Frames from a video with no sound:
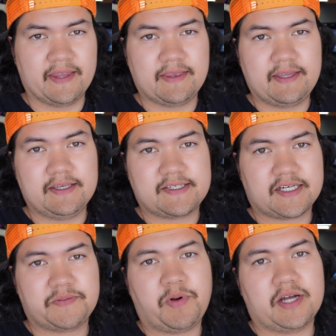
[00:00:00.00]
then the
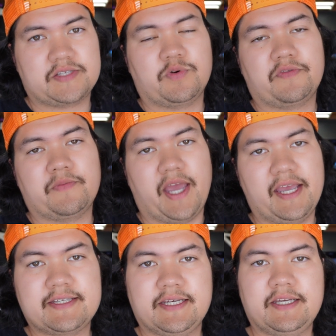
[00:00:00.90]
6-pots were from
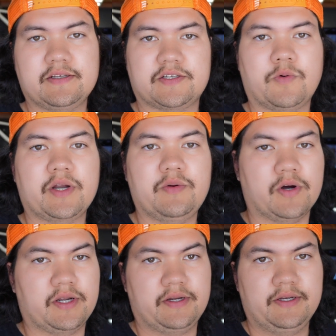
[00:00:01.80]
18 to
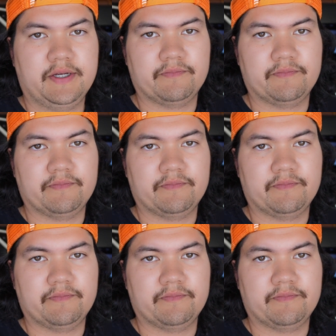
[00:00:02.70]
21,